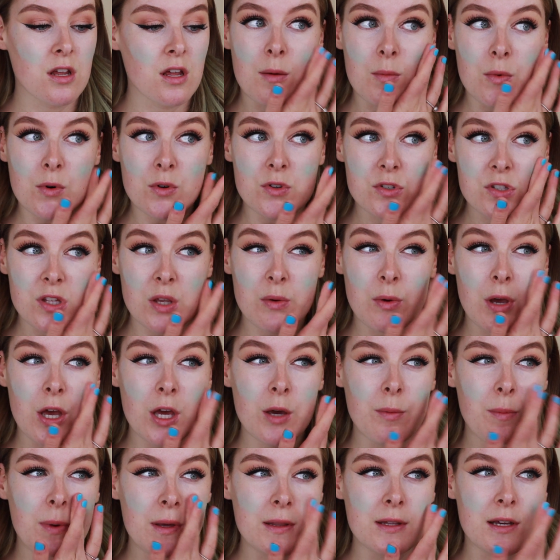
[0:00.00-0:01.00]
I'm also
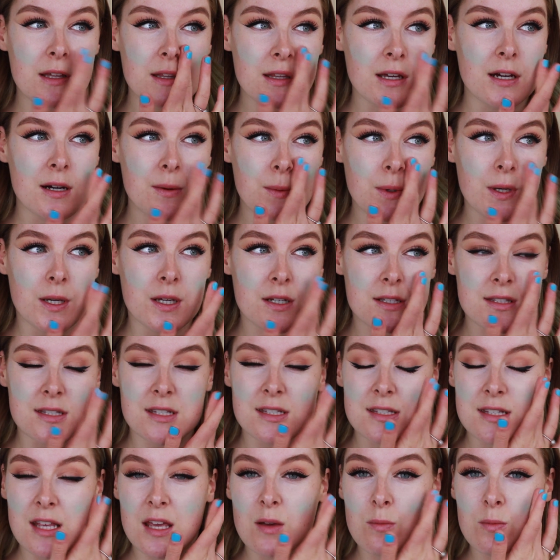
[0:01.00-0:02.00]
hoping that that works
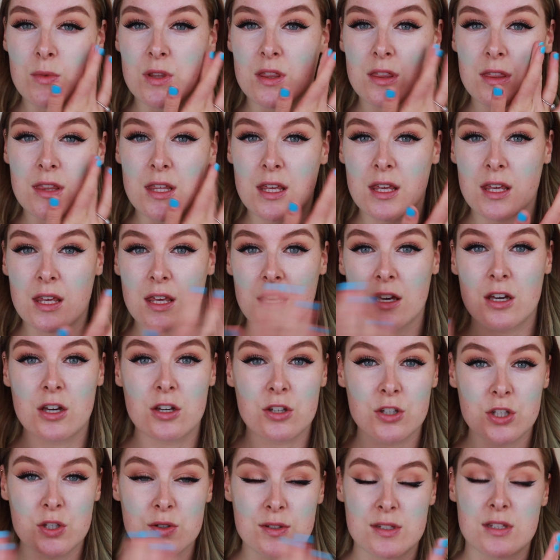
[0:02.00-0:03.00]
the same with the
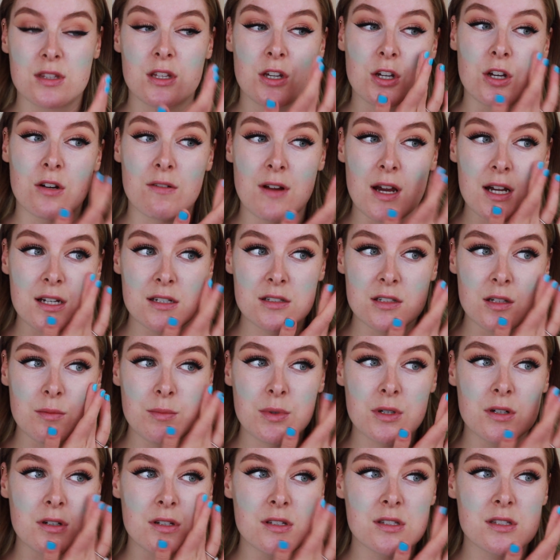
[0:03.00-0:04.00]
using the corrector,
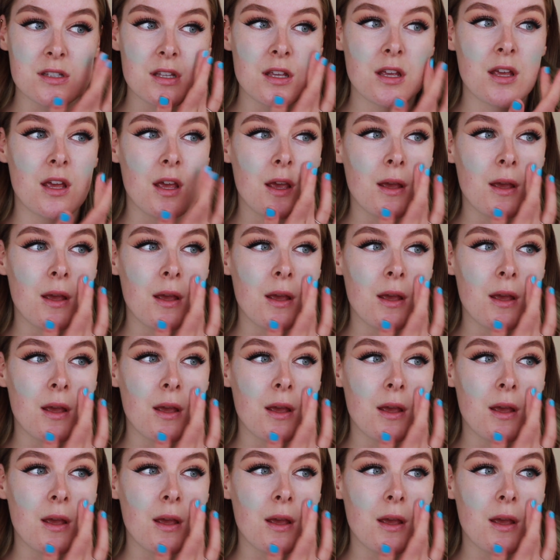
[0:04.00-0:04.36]
because